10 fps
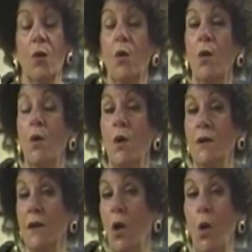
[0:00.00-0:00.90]

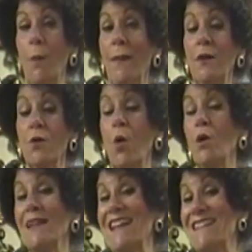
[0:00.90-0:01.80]
or whole milk,
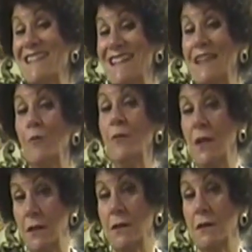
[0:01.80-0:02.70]
or like skim
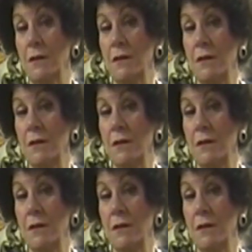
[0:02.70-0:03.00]
milk?